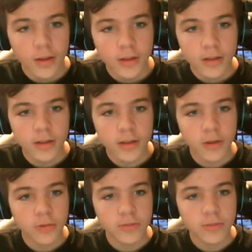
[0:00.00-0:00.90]

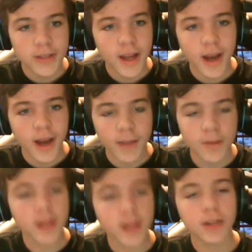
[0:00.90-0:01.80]
So, yeah, I
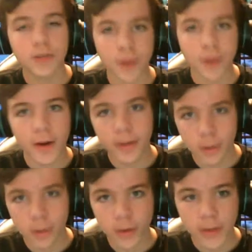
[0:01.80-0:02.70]
feel like it's very
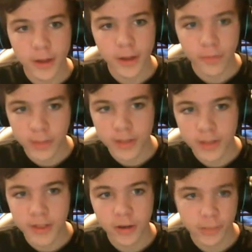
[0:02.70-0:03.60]
worthy of B
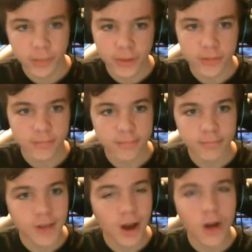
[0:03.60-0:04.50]
tier, but
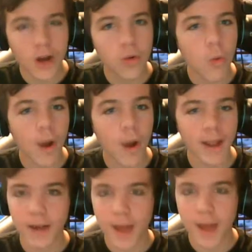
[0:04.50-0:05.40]
not
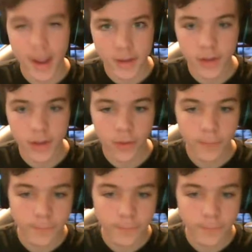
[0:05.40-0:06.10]
quite A tier.